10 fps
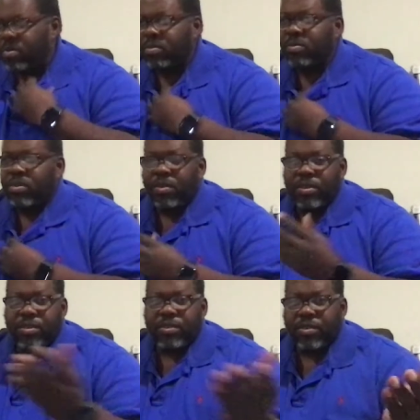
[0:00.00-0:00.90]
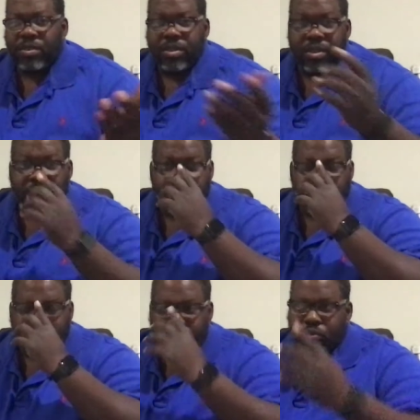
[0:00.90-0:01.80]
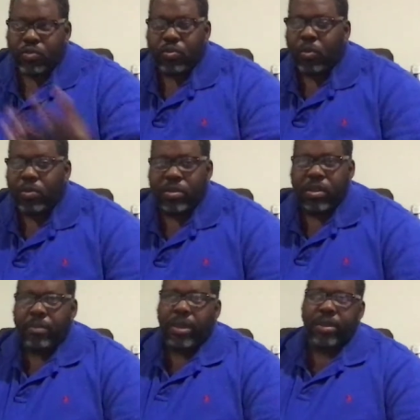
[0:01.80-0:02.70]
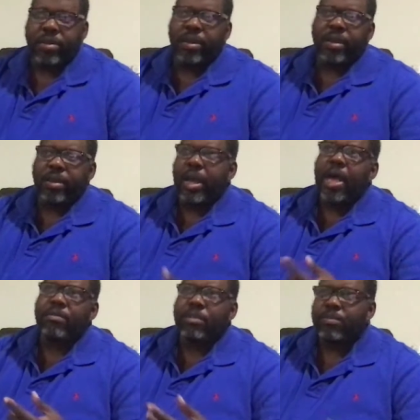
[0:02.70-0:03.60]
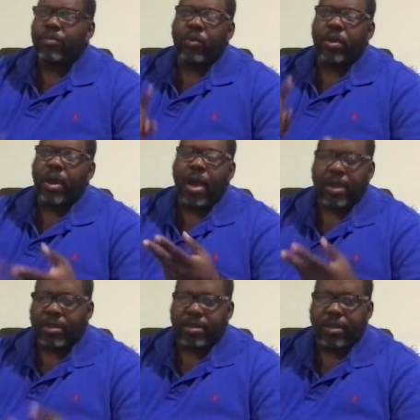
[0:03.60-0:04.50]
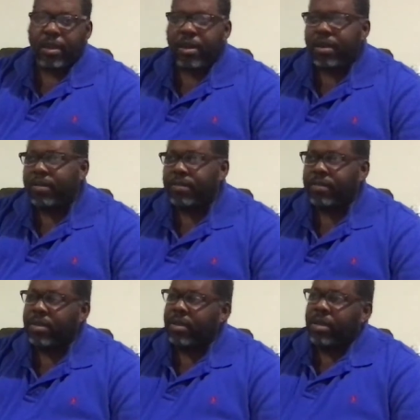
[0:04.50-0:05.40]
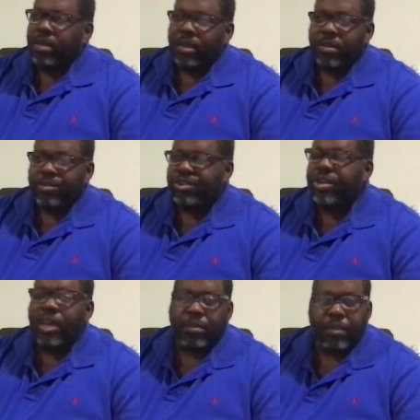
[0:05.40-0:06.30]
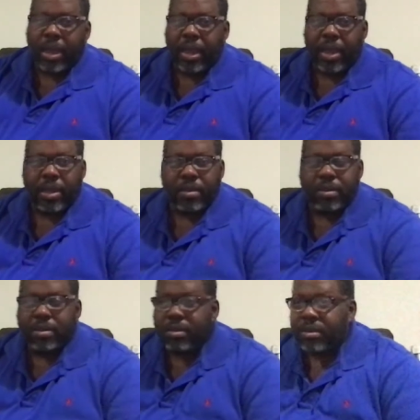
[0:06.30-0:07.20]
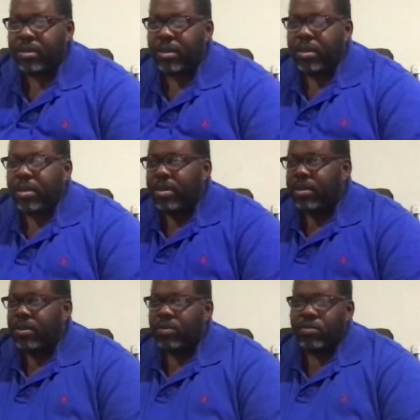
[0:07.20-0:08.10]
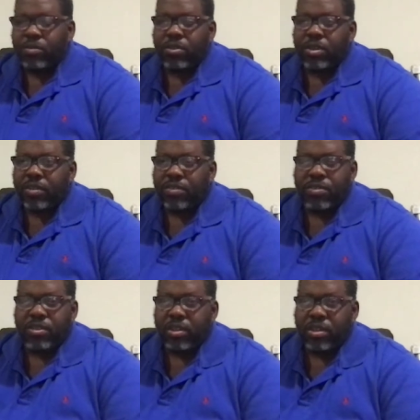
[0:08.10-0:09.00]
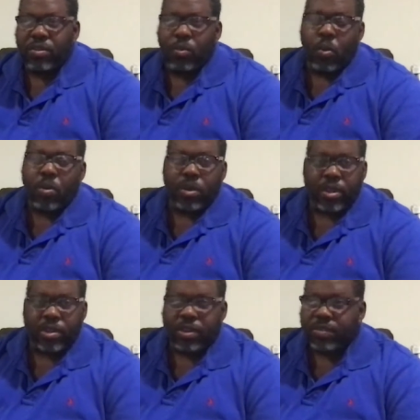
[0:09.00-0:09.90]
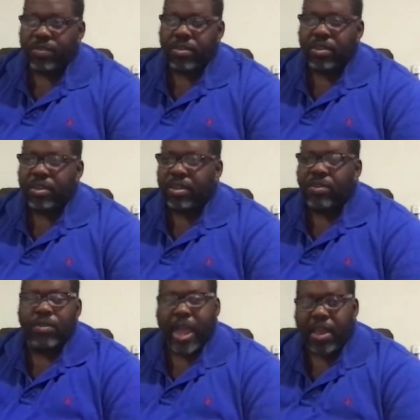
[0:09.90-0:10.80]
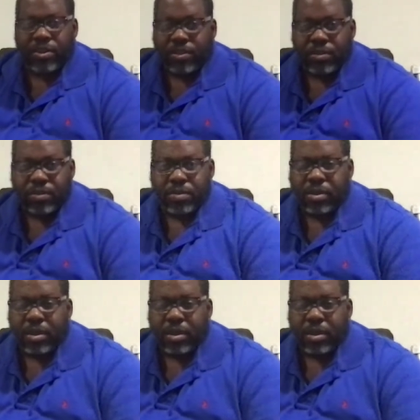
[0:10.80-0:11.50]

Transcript: with all these new stories come out, yeah, Cosmic Boy, Hawk and Dove, Checkmate, and Justice League Quarterly, Justice League International,